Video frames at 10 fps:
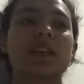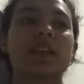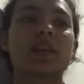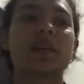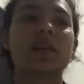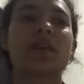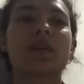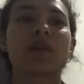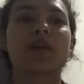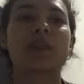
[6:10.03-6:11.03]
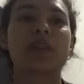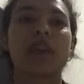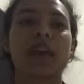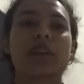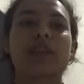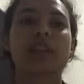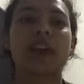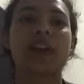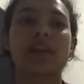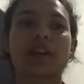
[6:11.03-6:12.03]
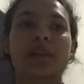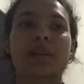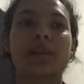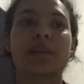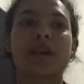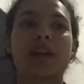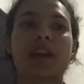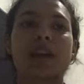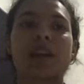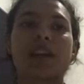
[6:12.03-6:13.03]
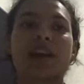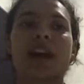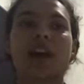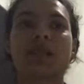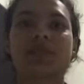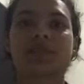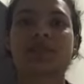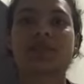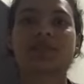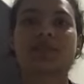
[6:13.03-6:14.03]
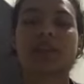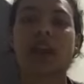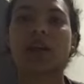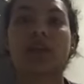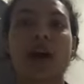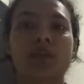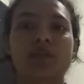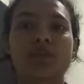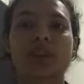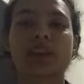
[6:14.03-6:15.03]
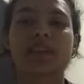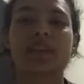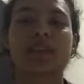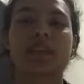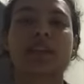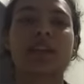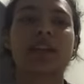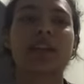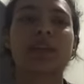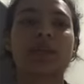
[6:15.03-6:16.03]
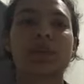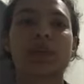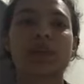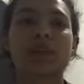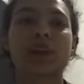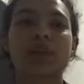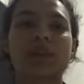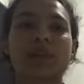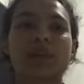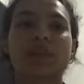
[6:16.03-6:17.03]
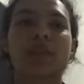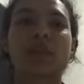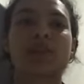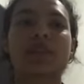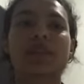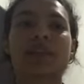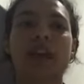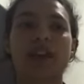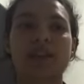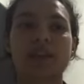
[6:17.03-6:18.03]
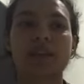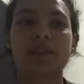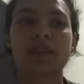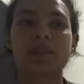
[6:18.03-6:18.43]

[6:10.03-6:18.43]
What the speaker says: when he wants to be carried, we carry him like half, we carry him halfway and then we put him down, and whoever is carrying him